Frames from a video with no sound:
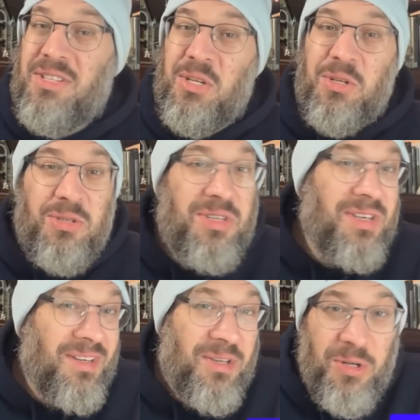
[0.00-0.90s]
used
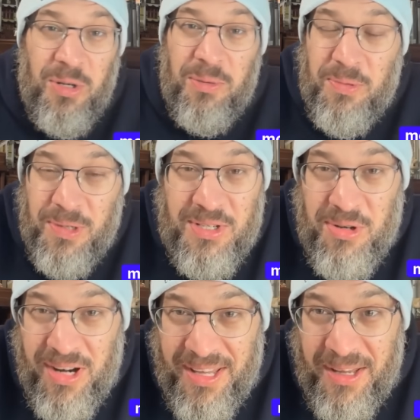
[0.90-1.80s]
good old
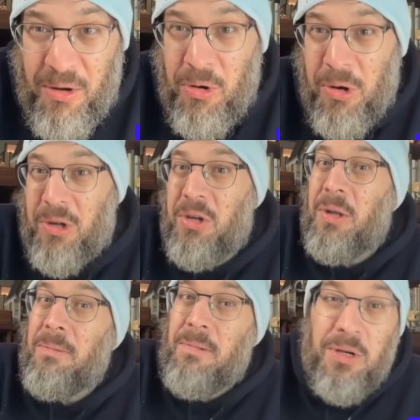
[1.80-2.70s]
pre-training or good
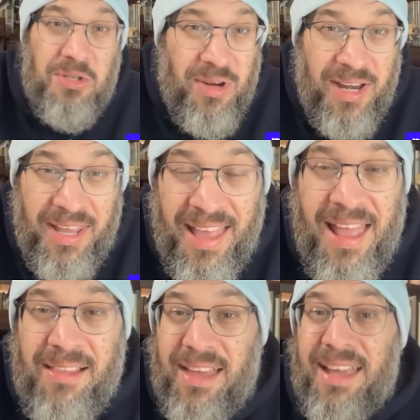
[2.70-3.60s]
old post-training.
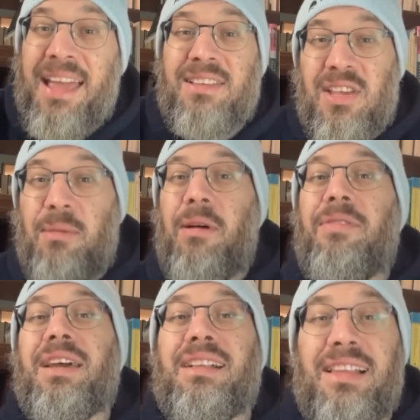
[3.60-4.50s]
Like some of
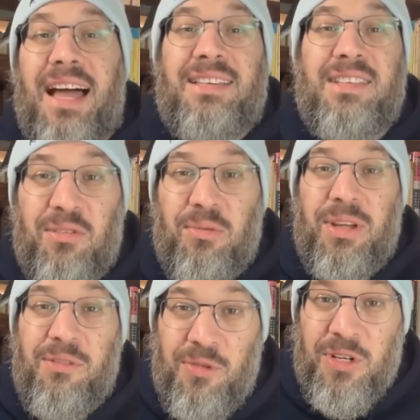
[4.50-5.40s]
the classic
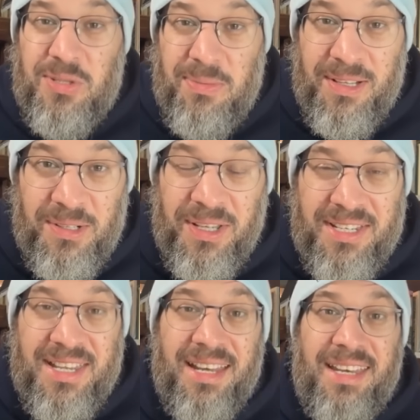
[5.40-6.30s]
reinforcement
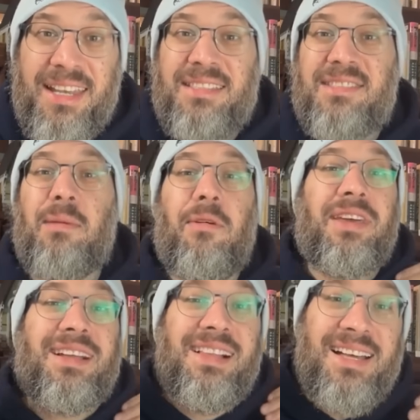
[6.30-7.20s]
learning techniques, some of
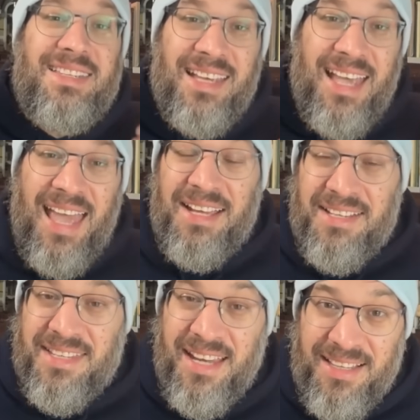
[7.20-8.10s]
the classic AI
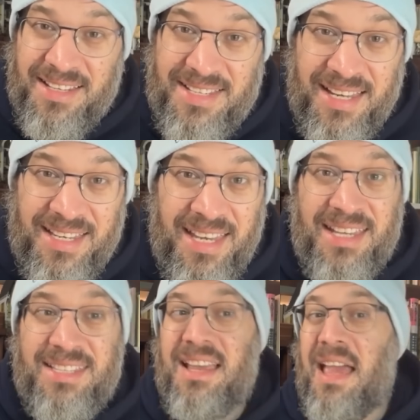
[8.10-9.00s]
scaling techniques